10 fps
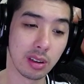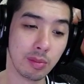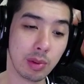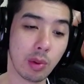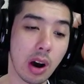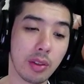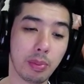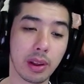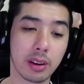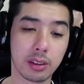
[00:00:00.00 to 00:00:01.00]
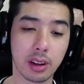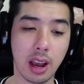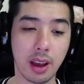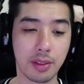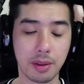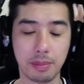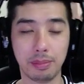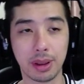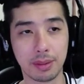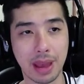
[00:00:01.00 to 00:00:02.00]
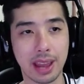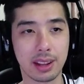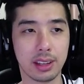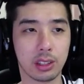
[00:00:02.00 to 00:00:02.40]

Meanwhile, the player, uh, the playmat is